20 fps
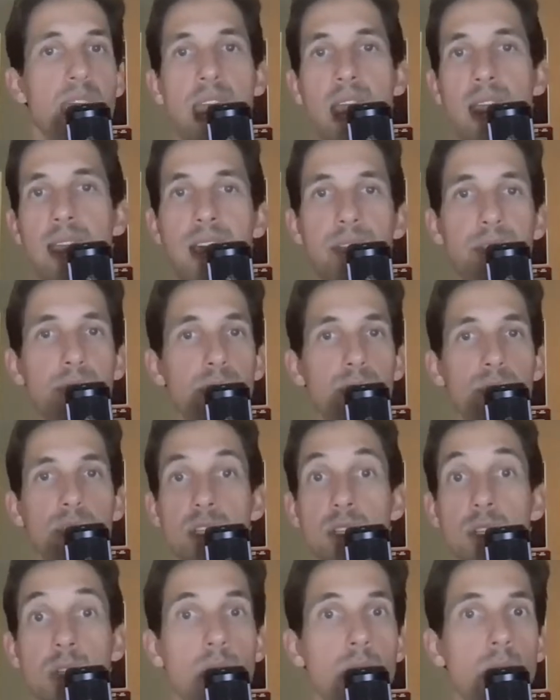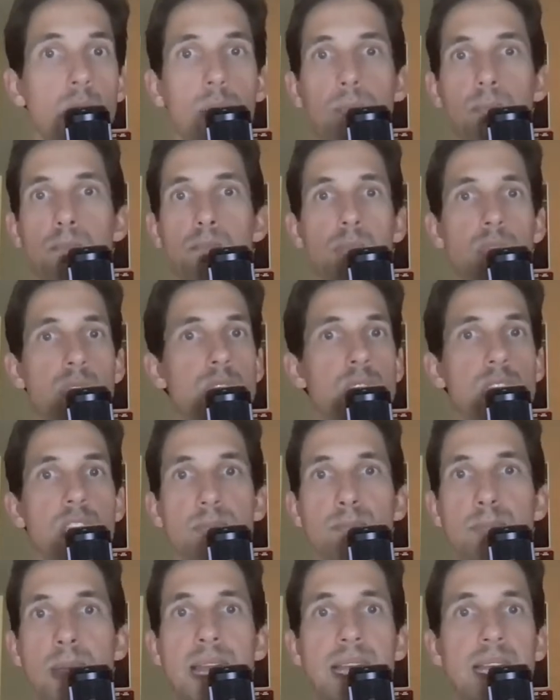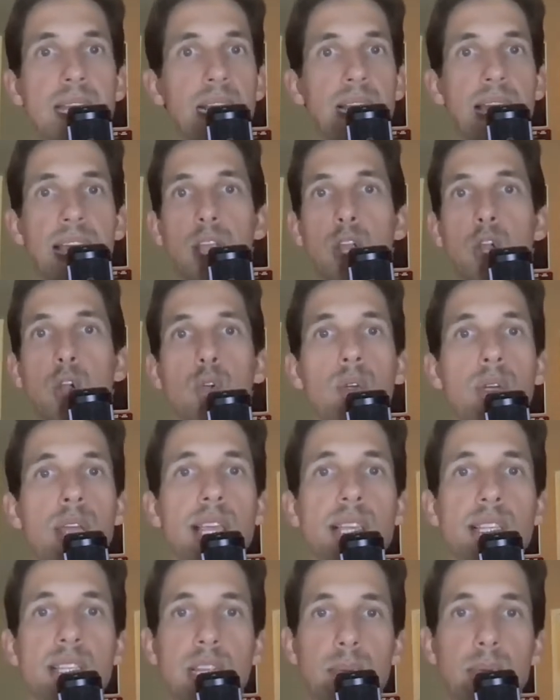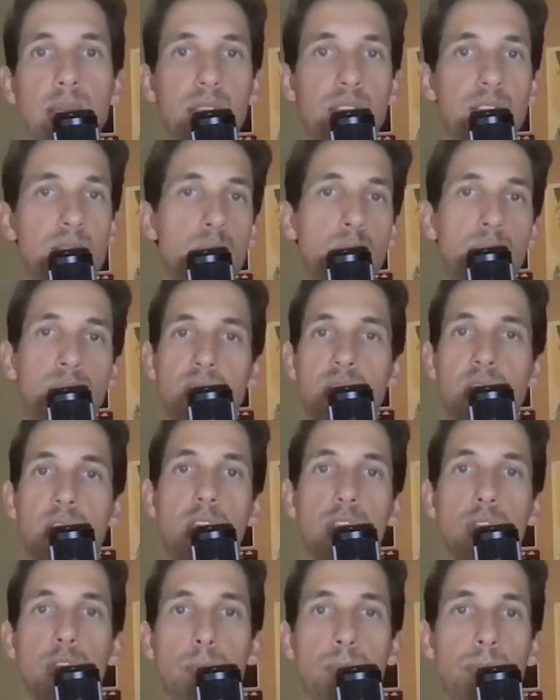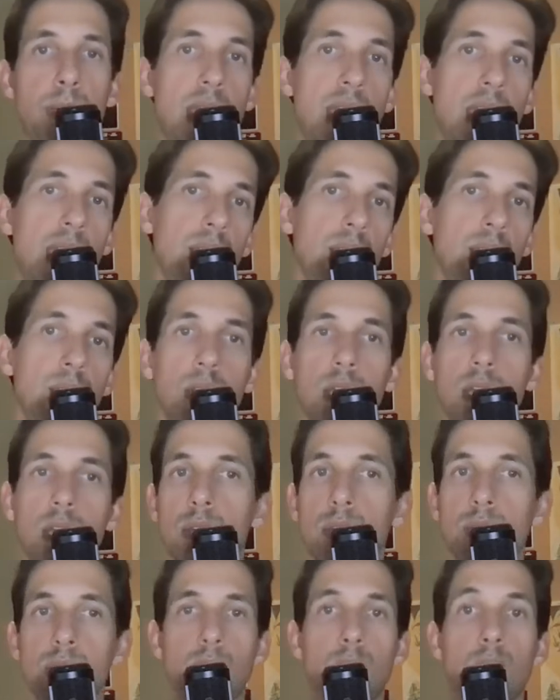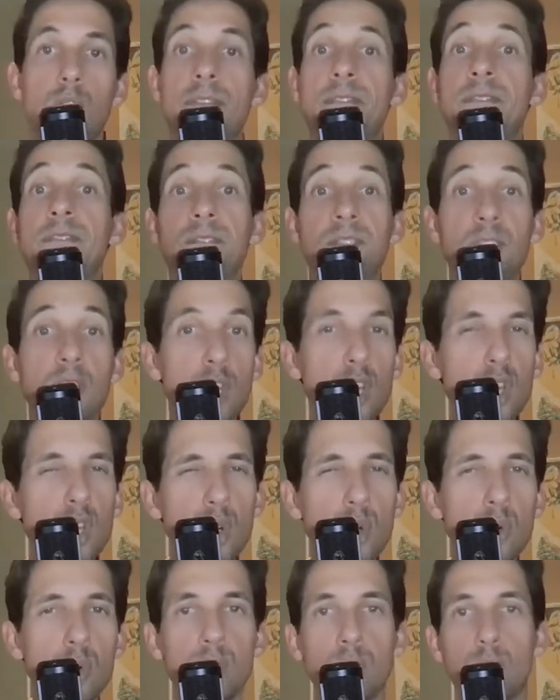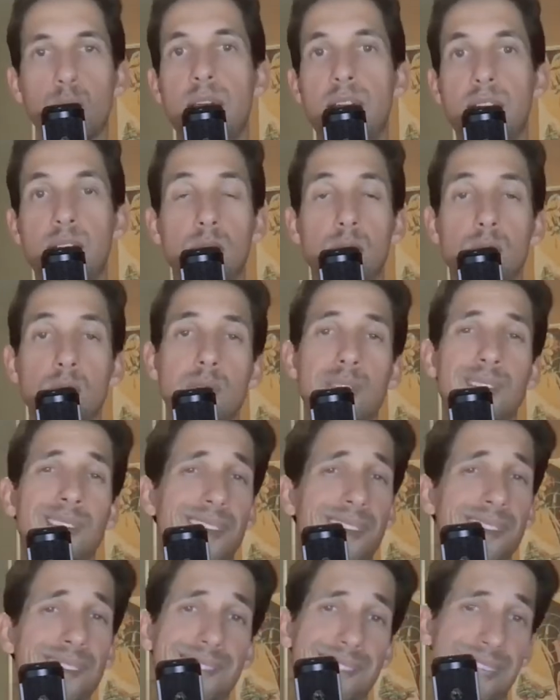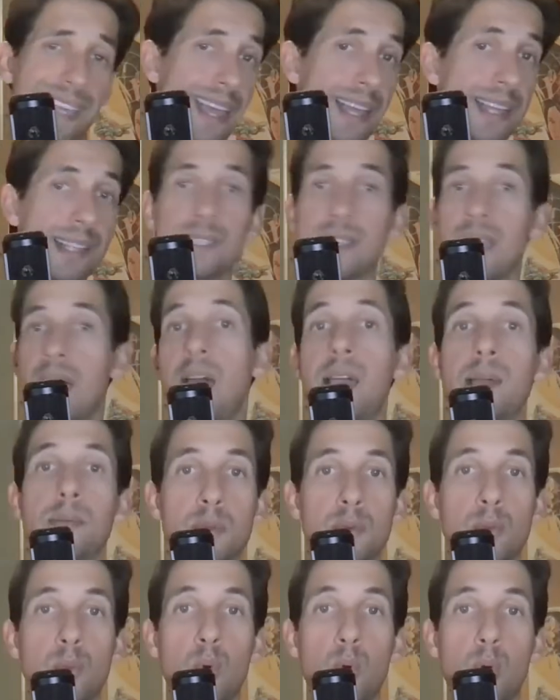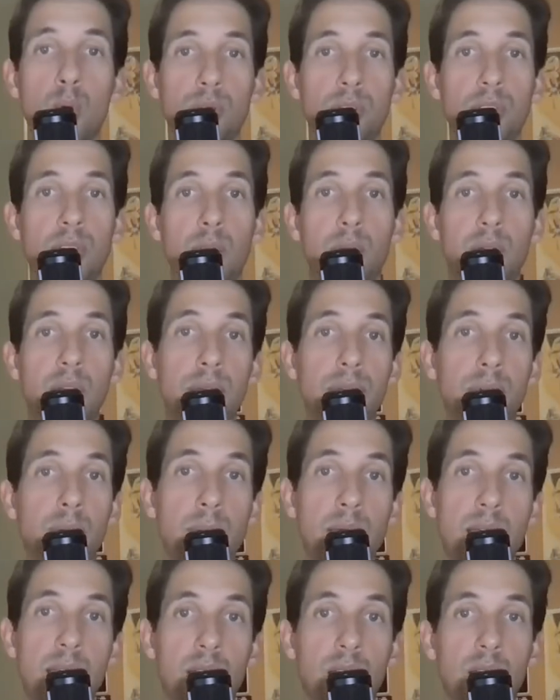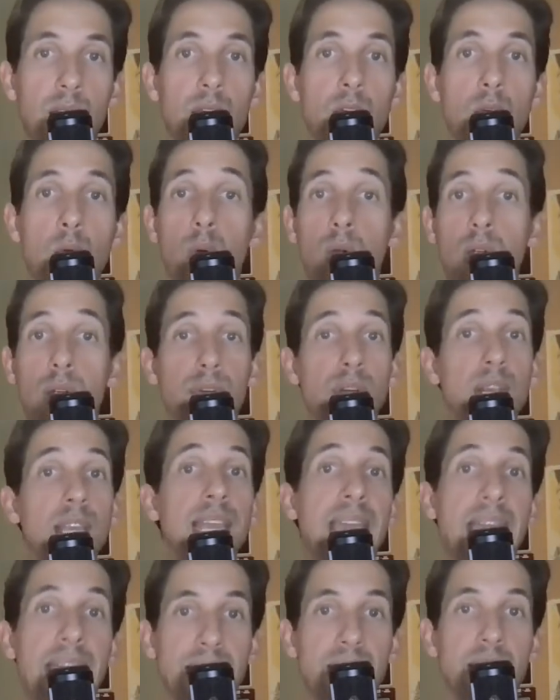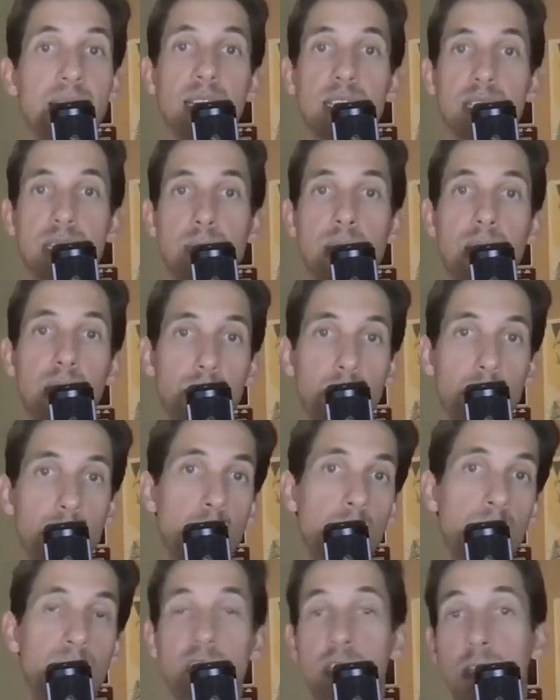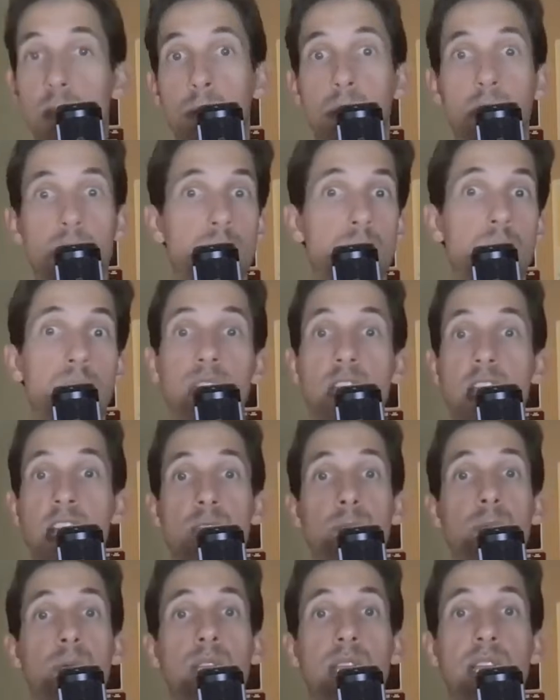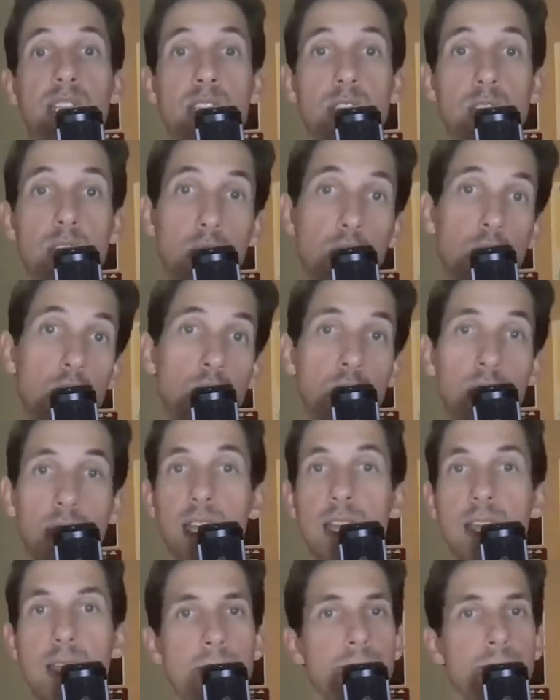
And now they're just spending like crazy to make these movies. They're paying, you know, a few directors 10 times more than they would ever make or ever get to make their movies just because they're desperate to get something good.